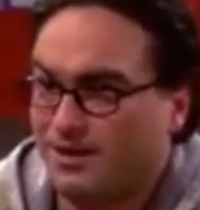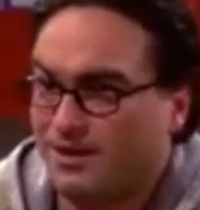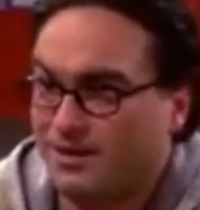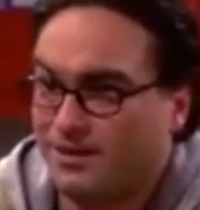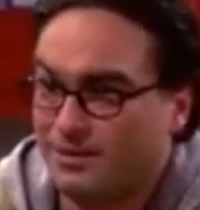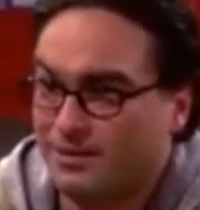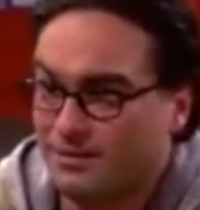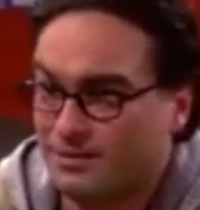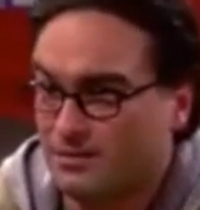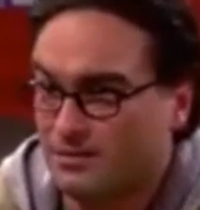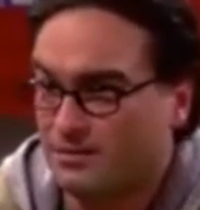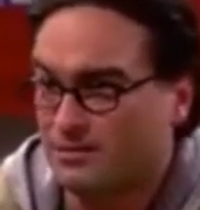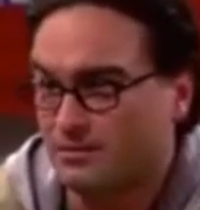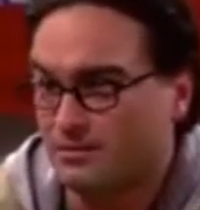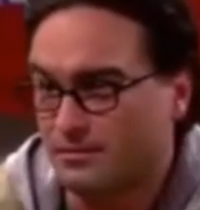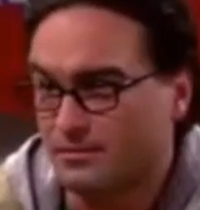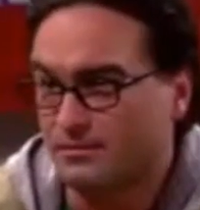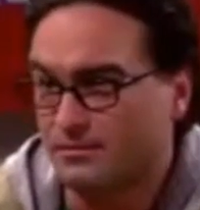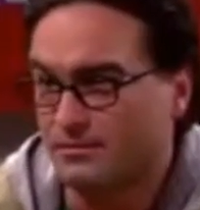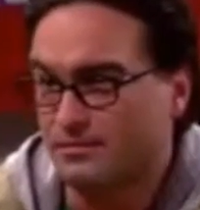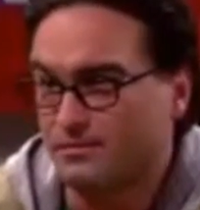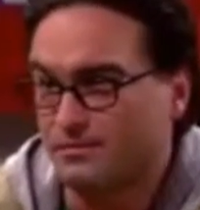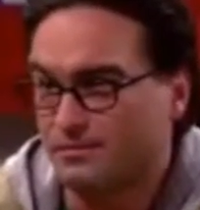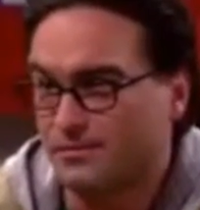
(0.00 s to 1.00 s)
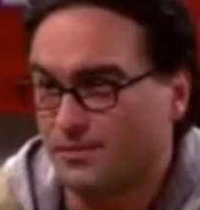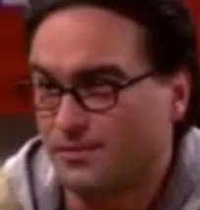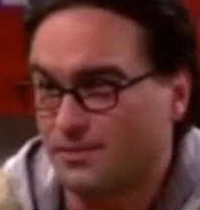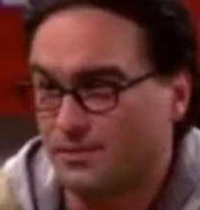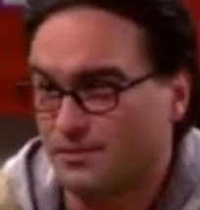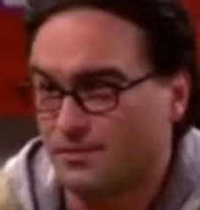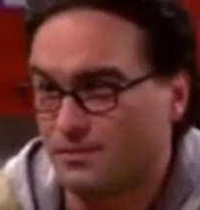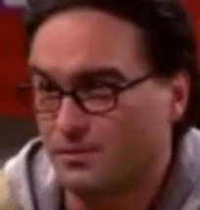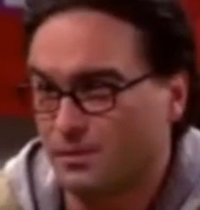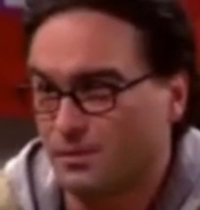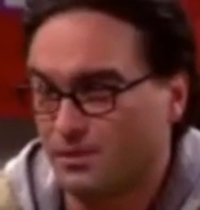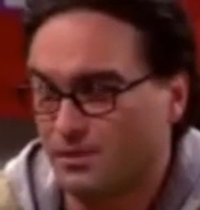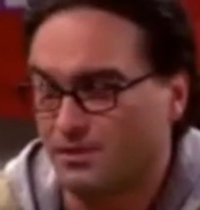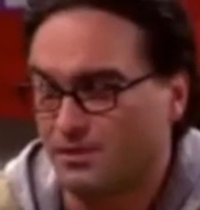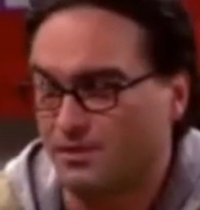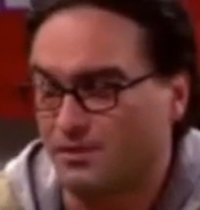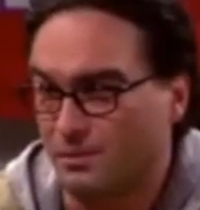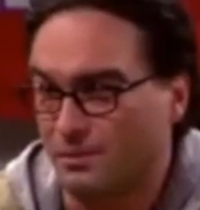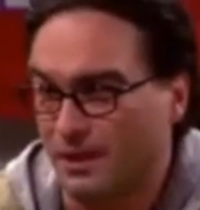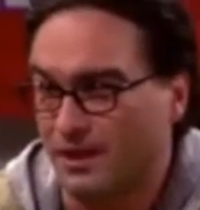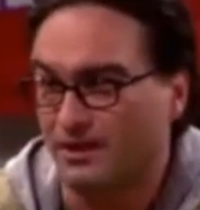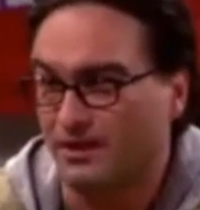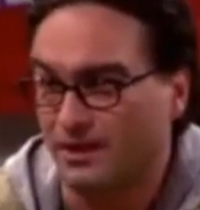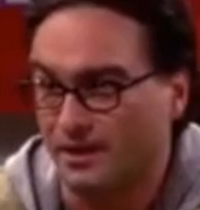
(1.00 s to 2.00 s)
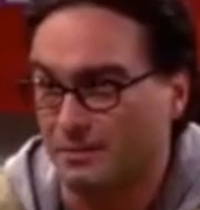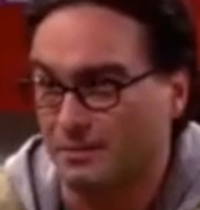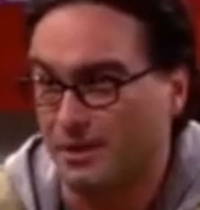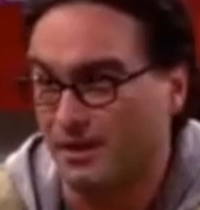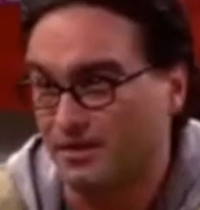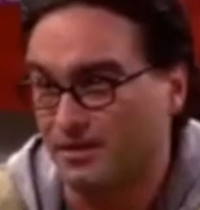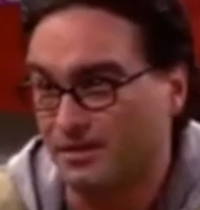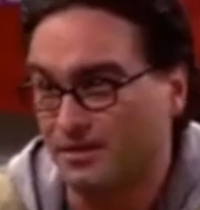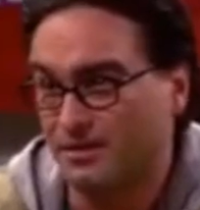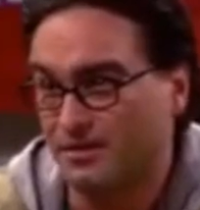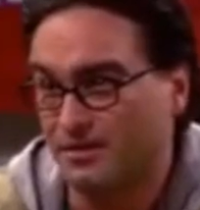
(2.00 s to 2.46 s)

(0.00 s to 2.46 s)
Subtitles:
Penny, will you marry